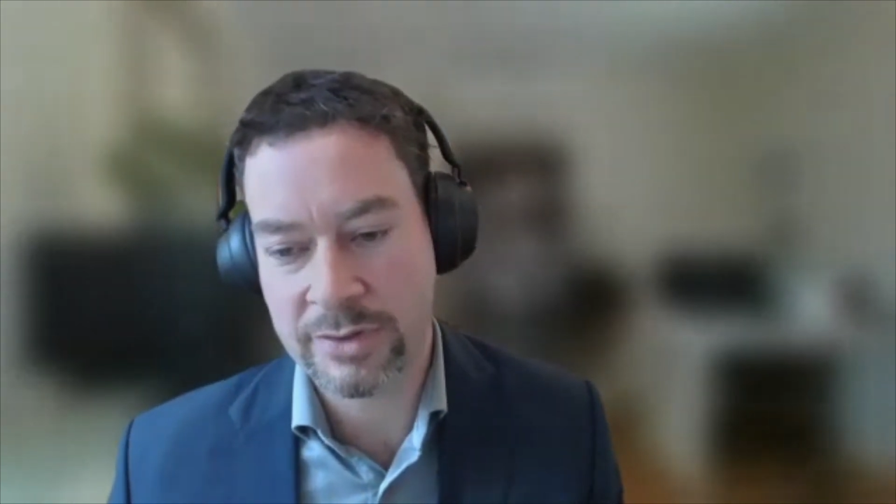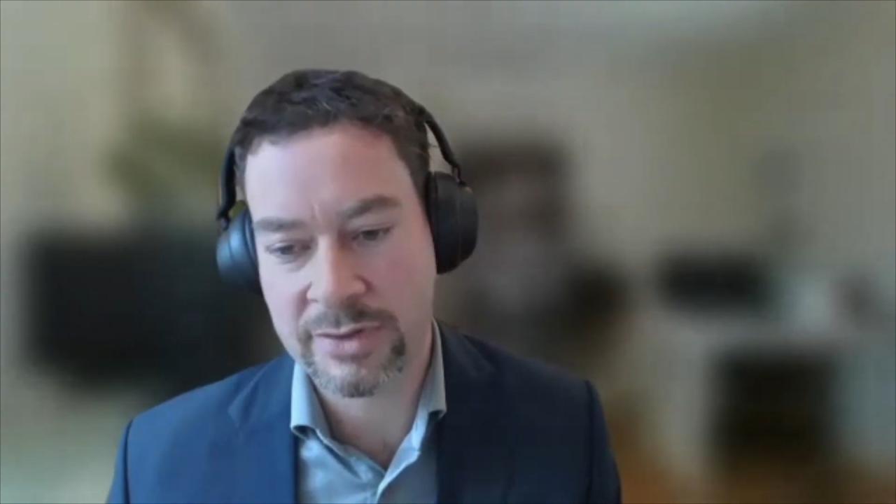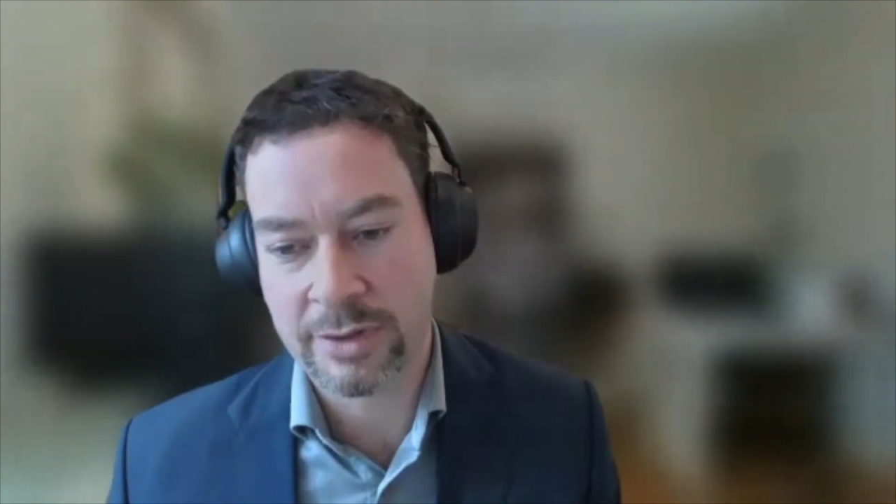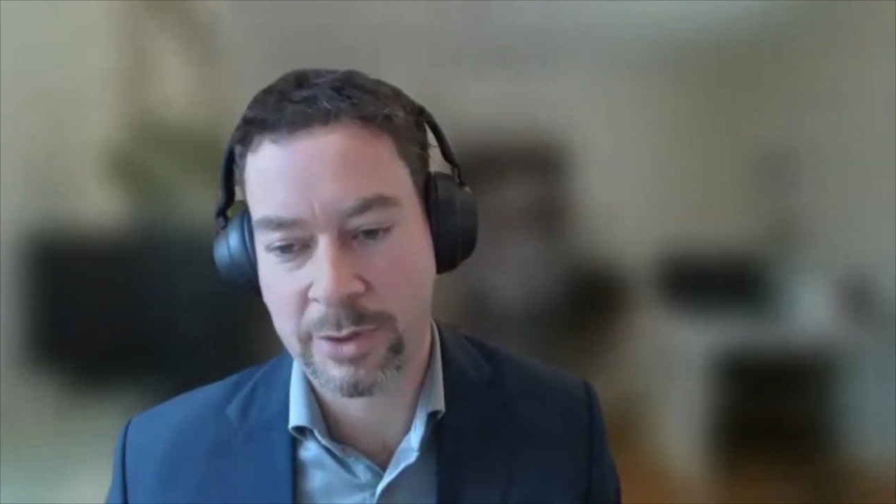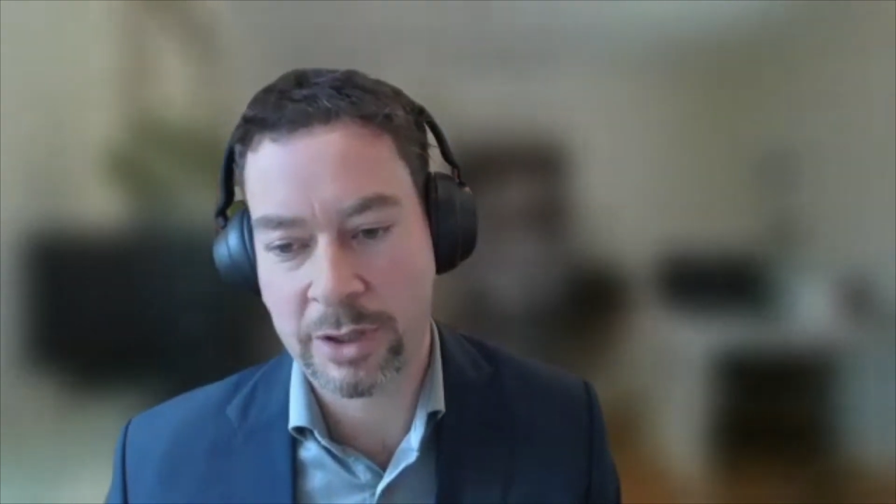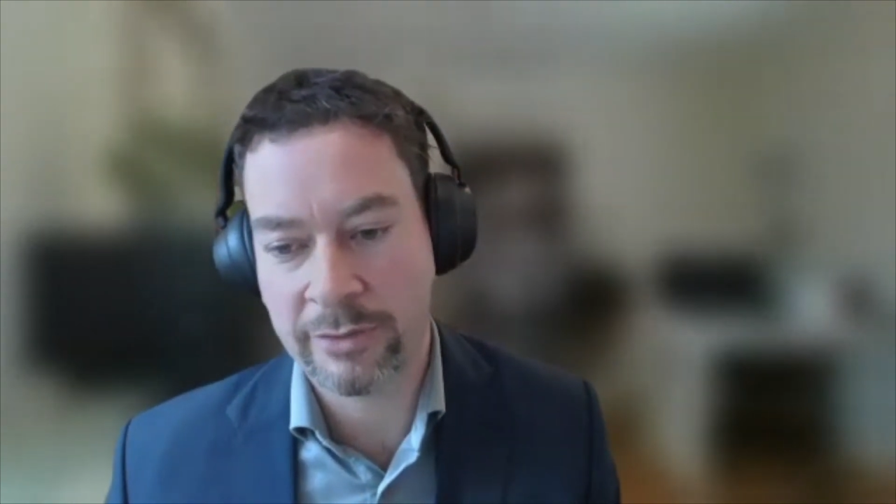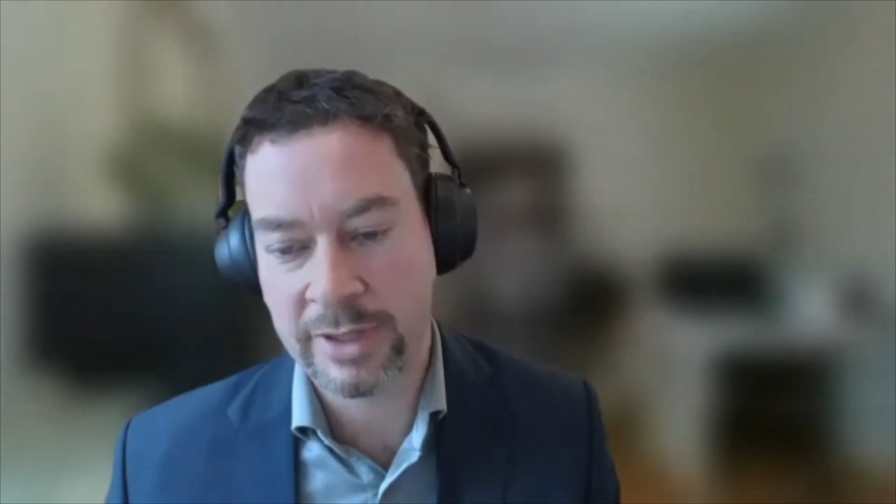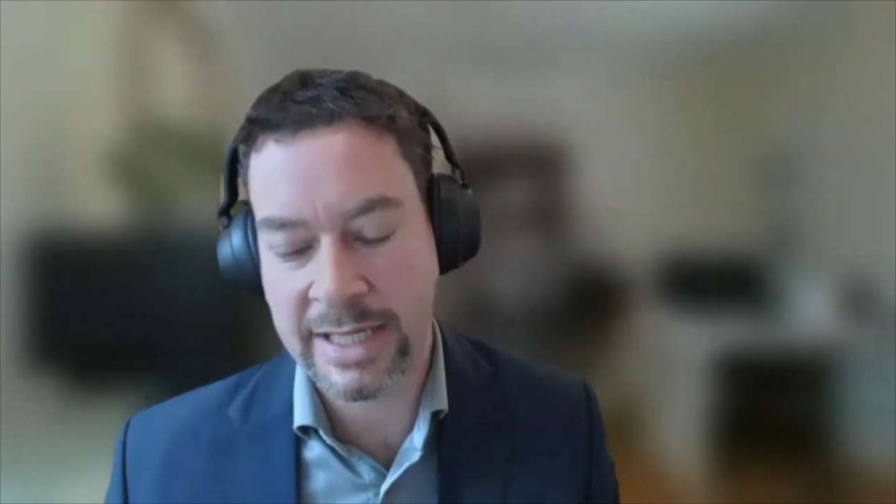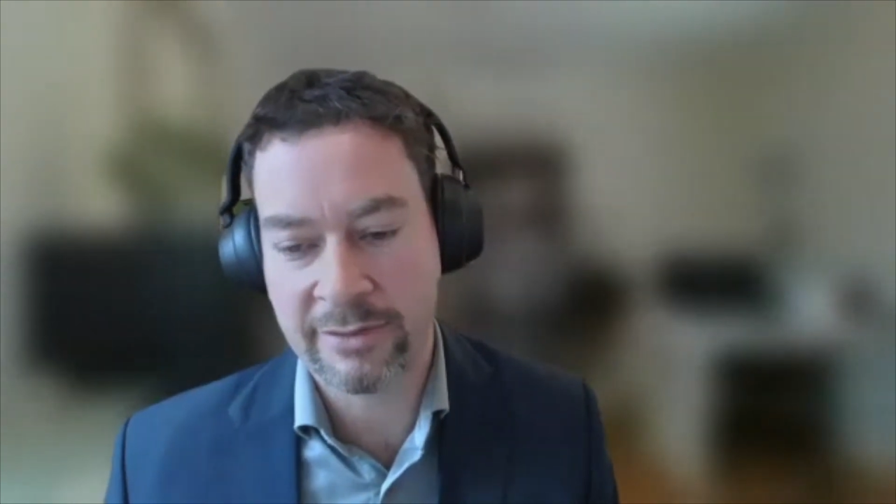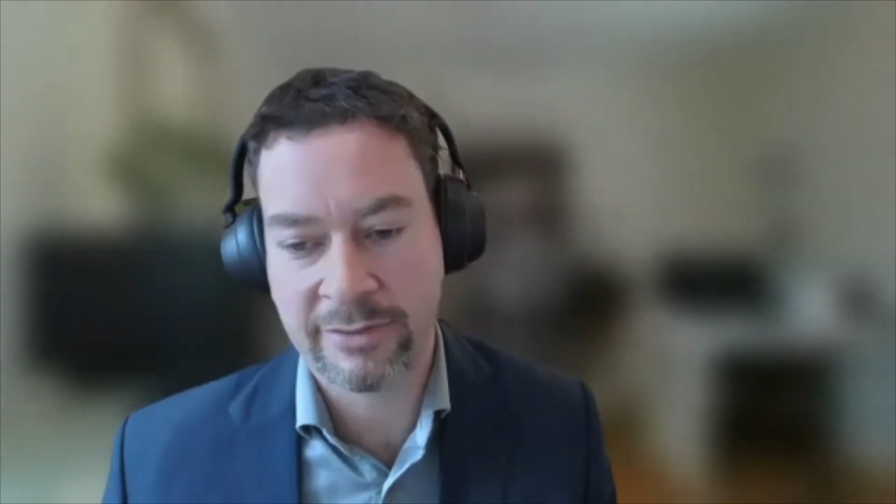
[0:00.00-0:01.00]
stop
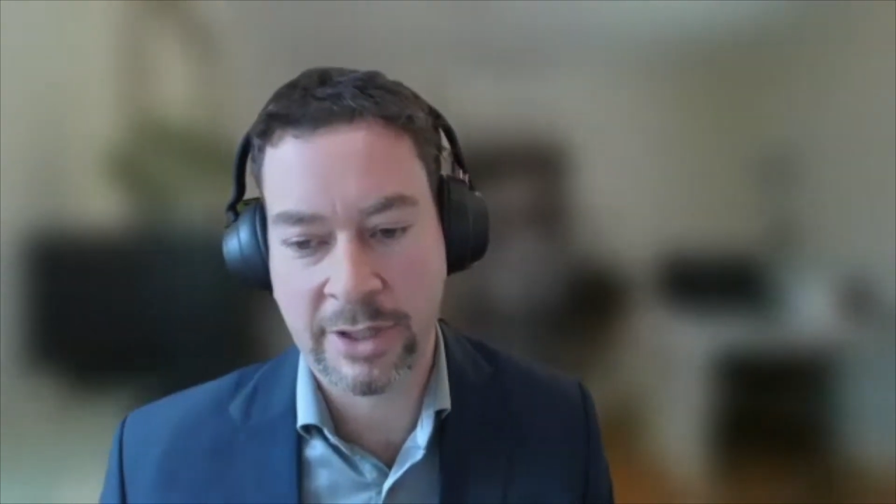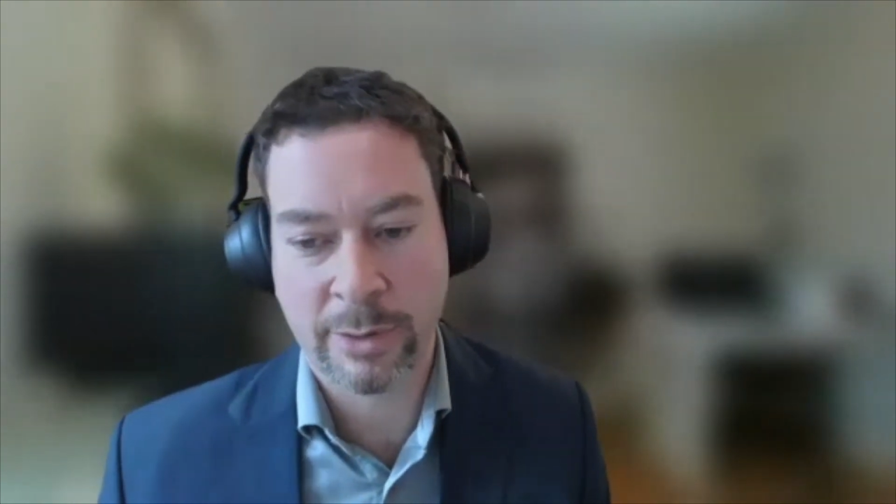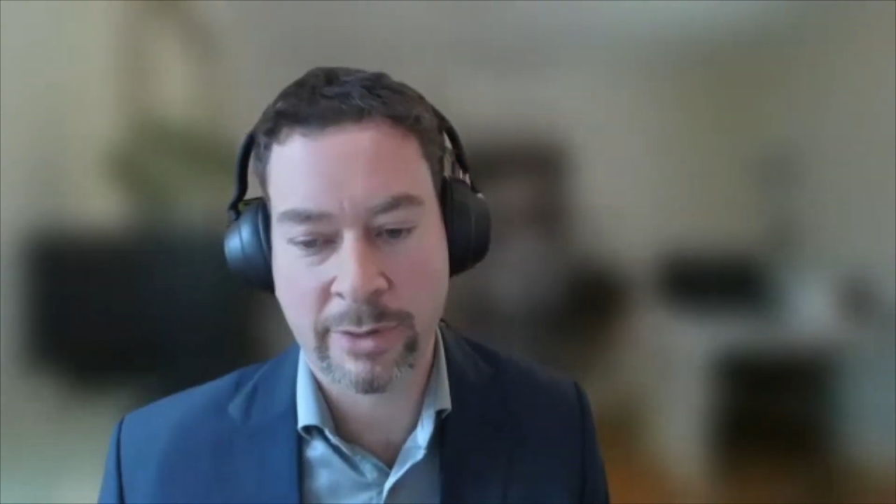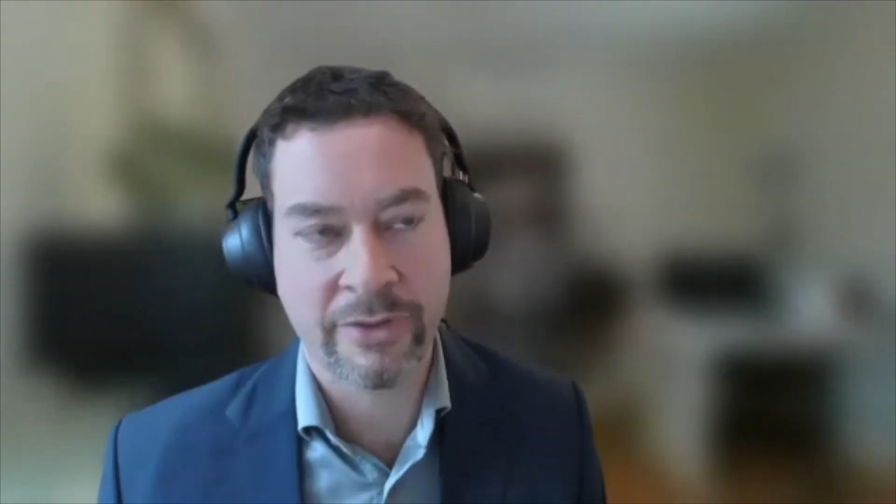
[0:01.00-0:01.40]
overland flow